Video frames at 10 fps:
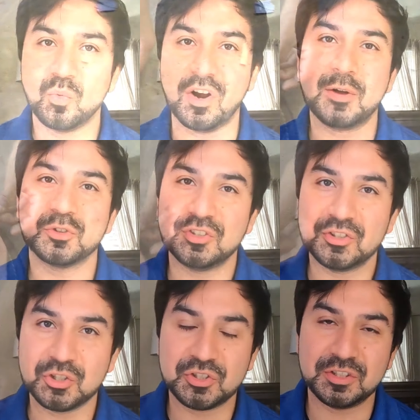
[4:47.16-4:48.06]
When I was
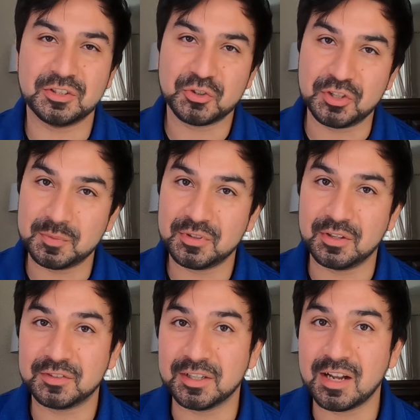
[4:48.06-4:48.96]
researching the treatment
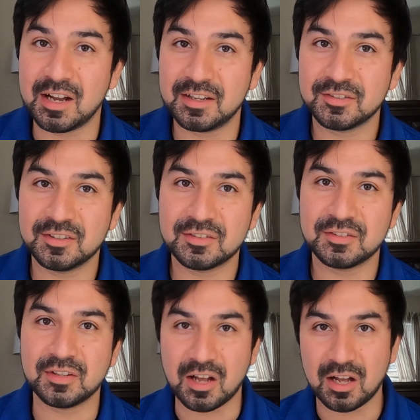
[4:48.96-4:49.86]
of
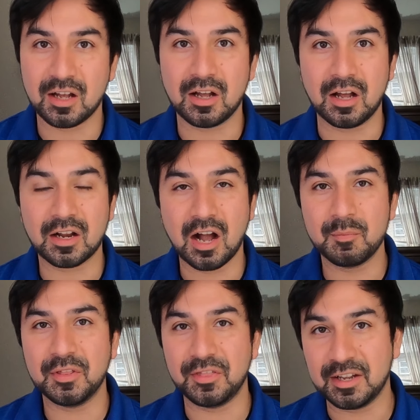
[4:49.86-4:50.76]
Tungiasis, a
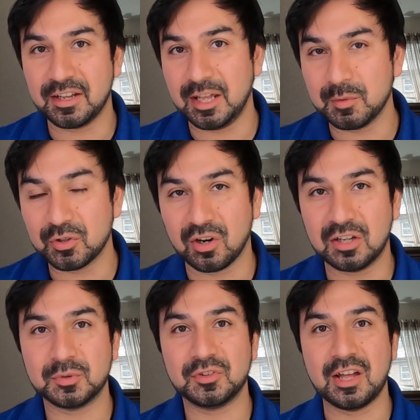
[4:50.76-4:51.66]
common thing I came
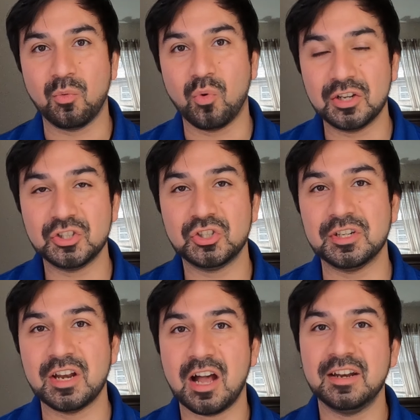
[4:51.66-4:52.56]
across was that one
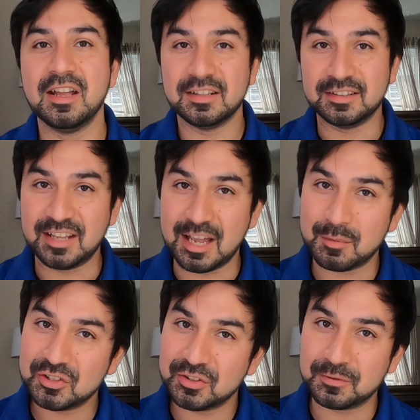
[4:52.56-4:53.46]
should not
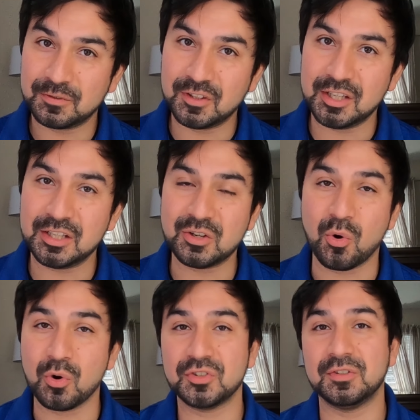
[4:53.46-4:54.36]
damage the flea
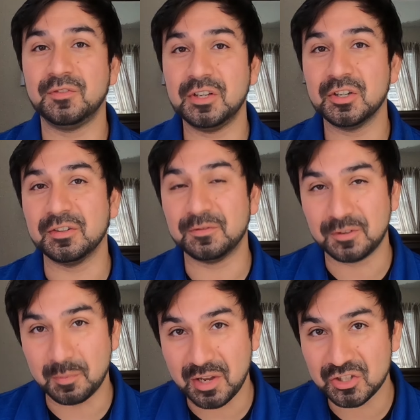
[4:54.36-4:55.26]
or severe
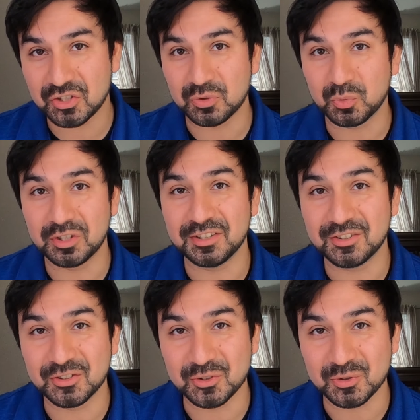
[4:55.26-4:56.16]
inflammation will
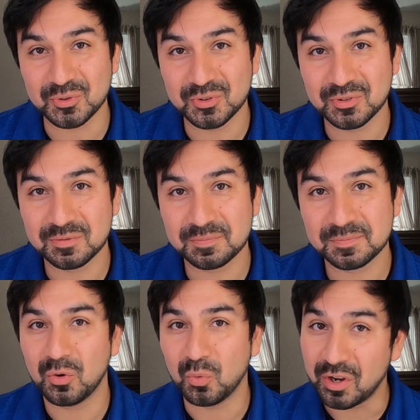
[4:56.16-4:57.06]
ensue.
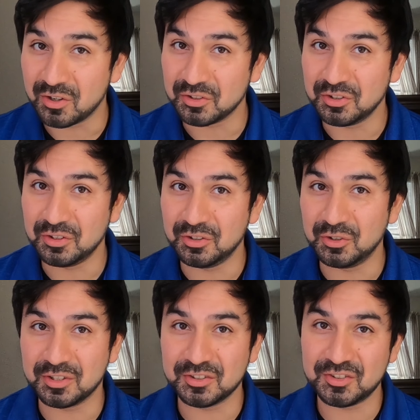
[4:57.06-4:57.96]
Well,
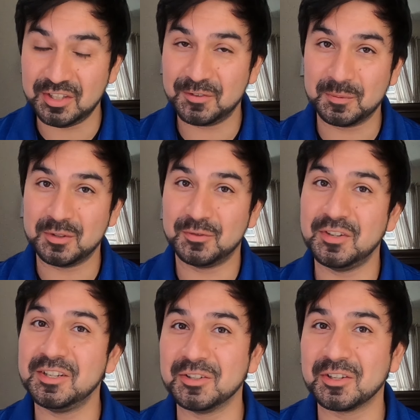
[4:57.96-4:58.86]
You can see from this
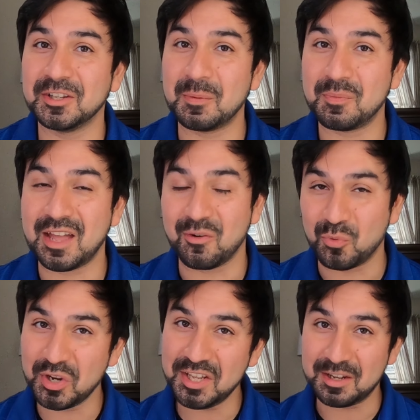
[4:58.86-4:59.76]
video clip
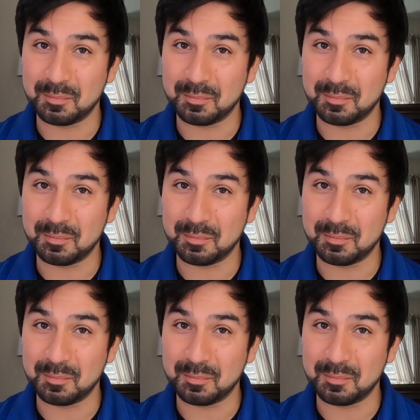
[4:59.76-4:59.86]
that we